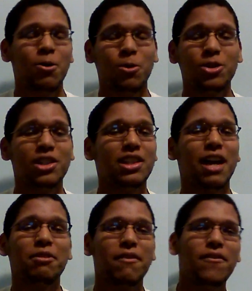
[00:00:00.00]
We'll just
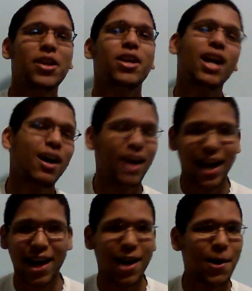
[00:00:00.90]
have to figure out
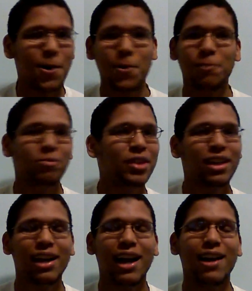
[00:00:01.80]
how
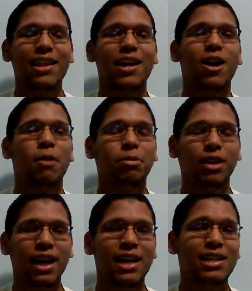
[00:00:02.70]
that all
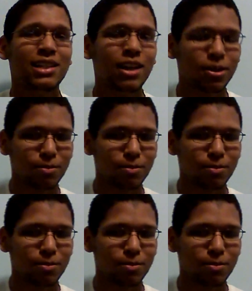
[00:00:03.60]
plays.